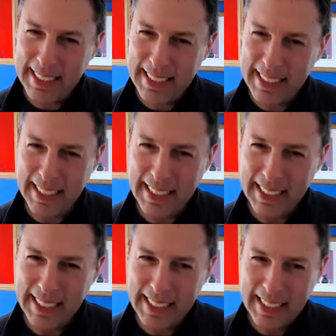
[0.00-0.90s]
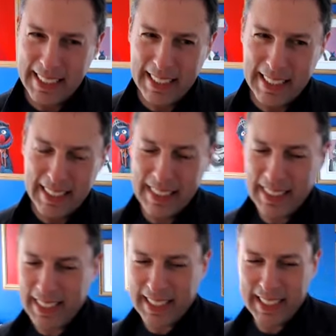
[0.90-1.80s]
Yeah.
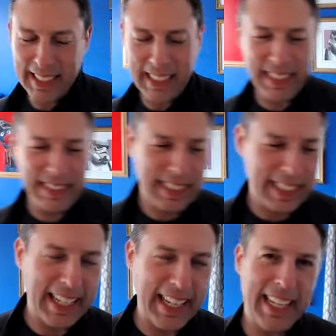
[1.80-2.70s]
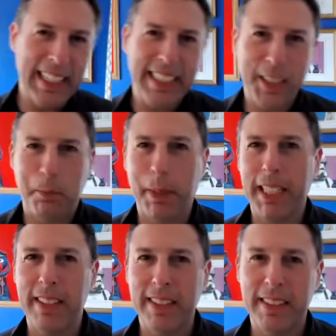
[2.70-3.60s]
Yeah. Because like I had these
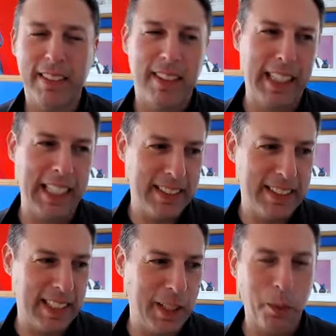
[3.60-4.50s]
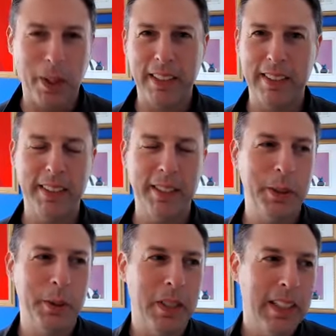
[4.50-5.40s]
bucket list things that I wanted to
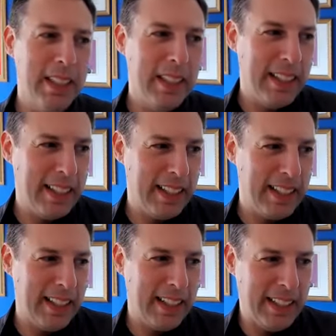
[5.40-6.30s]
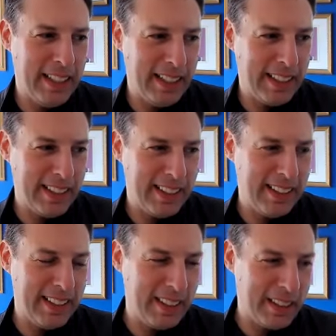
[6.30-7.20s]
do, and
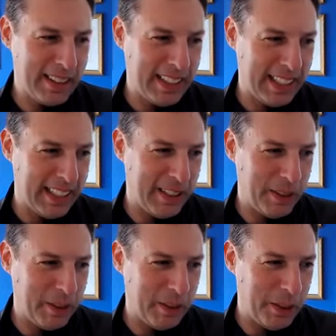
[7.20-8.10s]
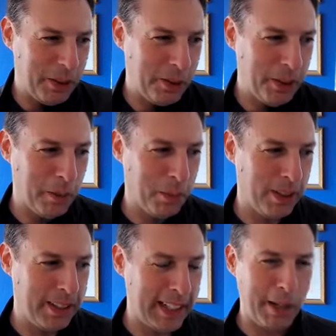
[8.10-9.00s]
like you kind of
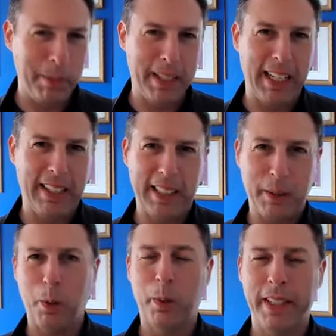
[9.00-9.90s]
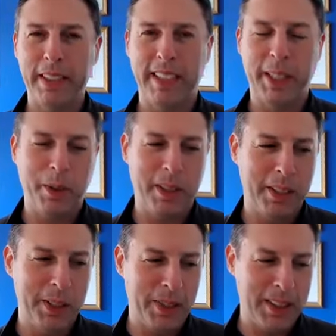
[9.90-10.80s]
brought that up again. You're like, well, what is it that you want
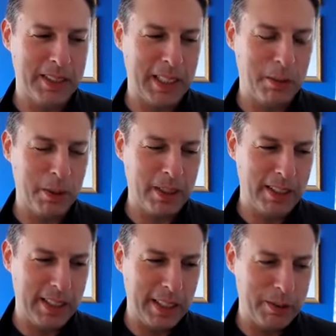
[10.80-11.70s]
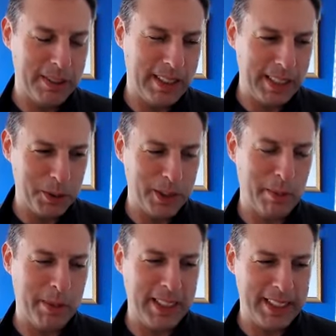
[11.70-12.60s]
to do? And I was like, well, this was
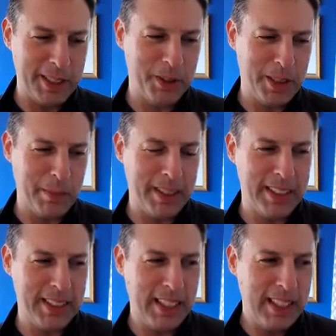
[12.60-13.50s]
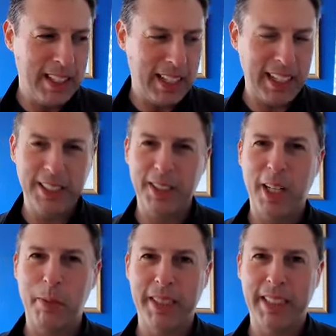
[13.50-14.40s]
on my list, this was on my list. And I saw
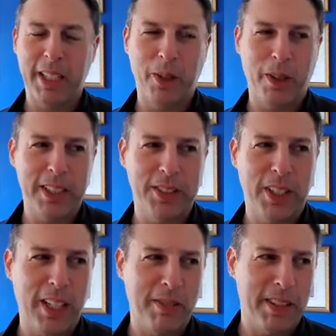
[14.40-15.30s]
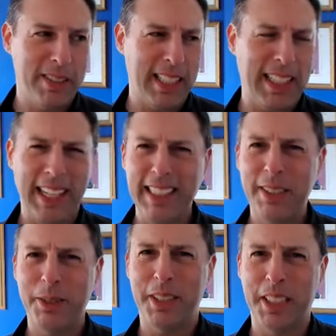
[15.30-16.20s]
how much I'd crossed off, and I was like, I think
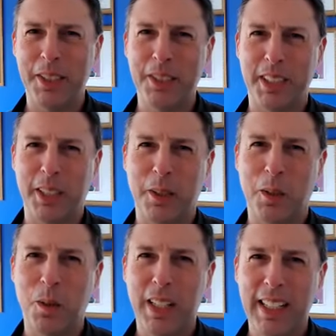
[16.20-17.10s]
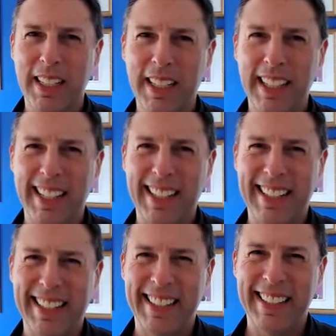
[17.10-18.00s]
that was years ago.
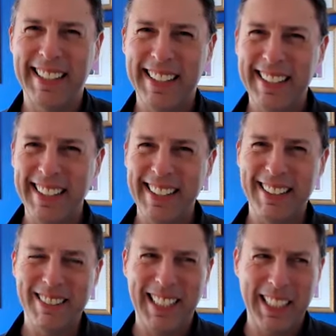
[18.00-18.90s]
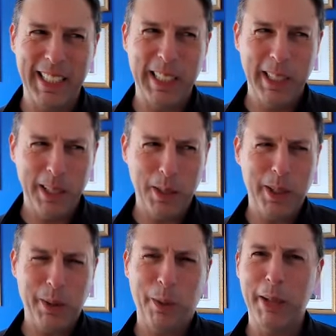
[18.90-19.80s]
And it was like,
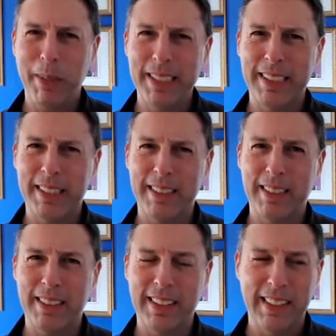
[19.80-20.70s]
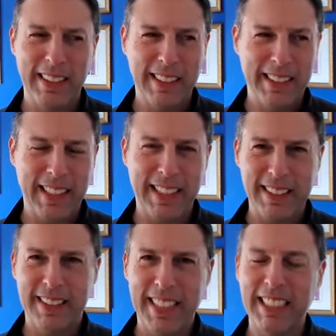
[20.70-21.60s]
okay, why am I still
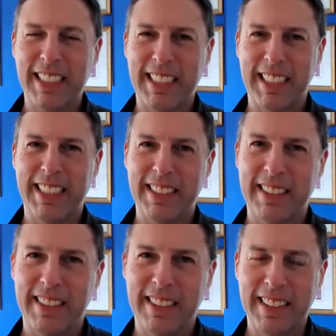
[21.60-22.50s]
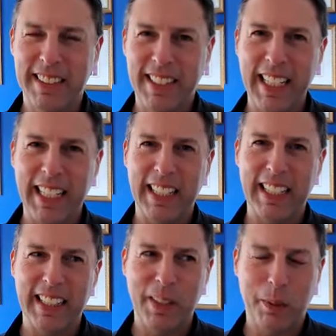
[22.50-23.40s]
like chasing this thing
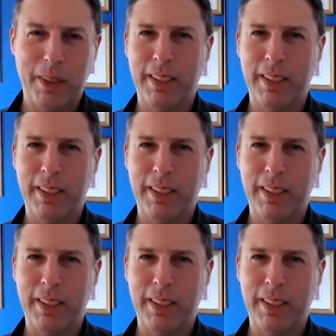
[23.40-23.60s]
rather